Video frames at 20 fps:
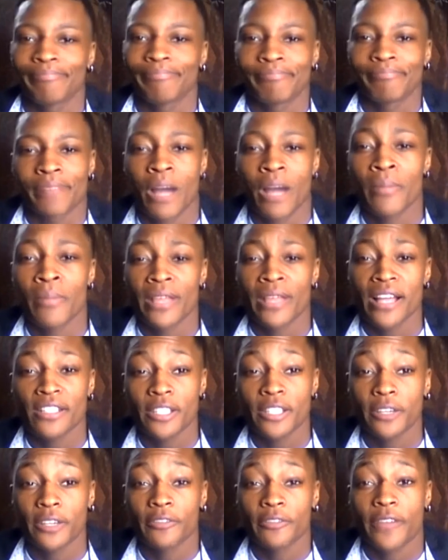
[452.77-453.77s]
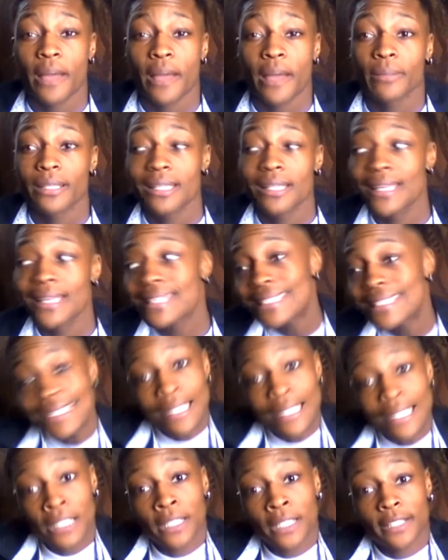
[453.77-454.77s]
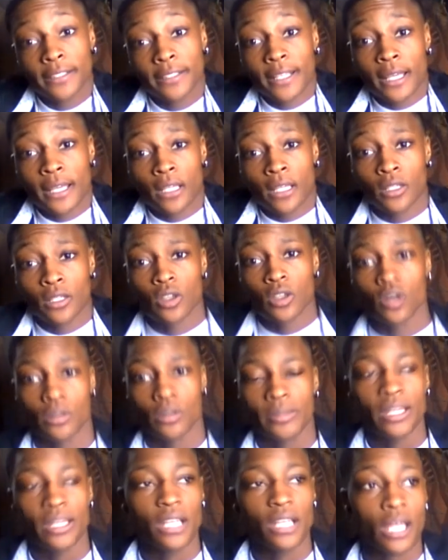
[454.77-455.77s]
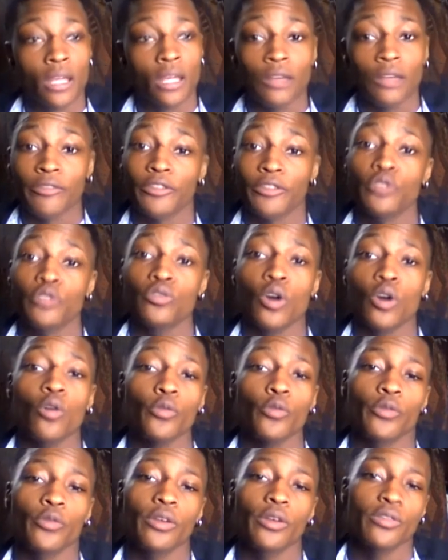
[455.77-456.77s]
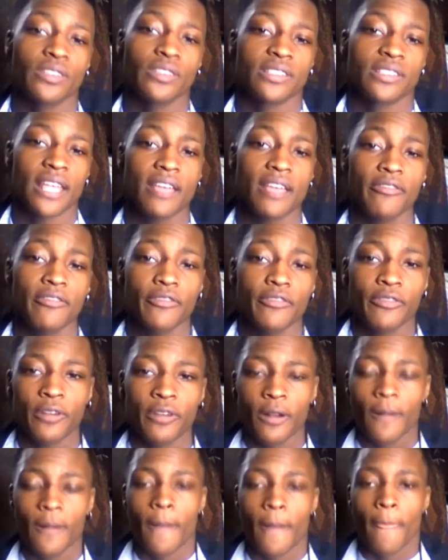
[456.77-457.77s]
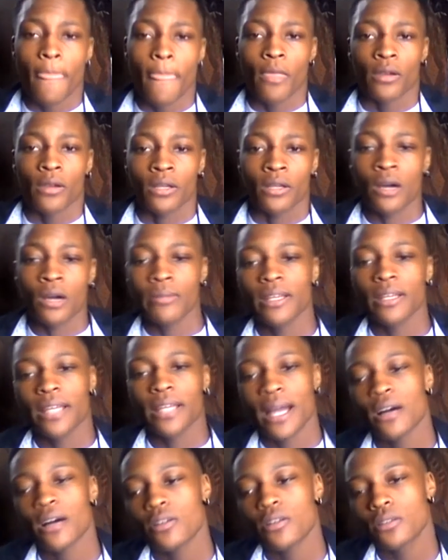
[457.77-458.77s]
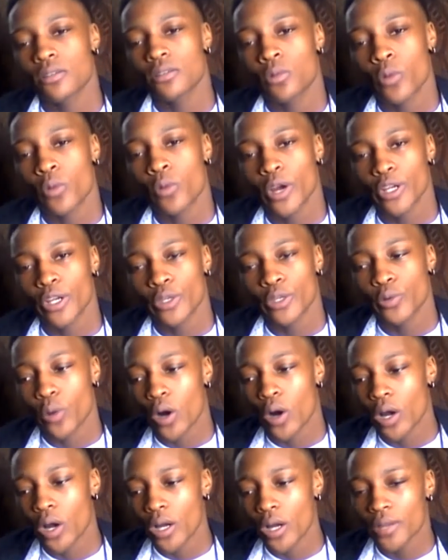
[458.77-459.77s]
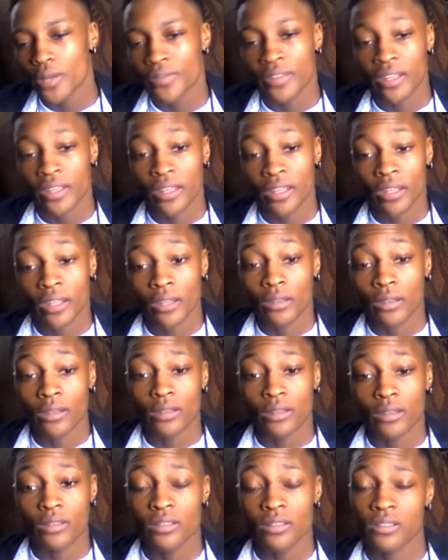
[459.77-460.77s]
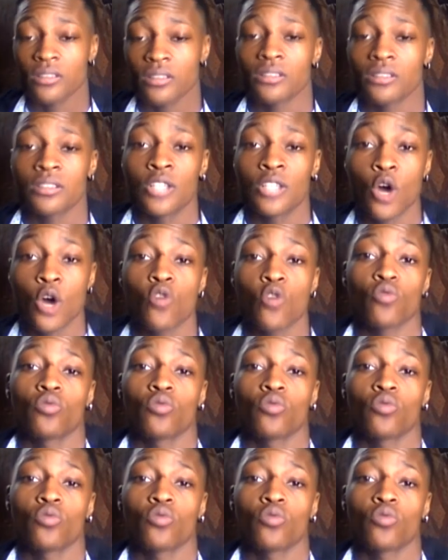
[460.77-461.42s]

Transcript: coming out to your family isn't a good thing. You know what I mean? If you don't feel safe coming out where you are, then don't.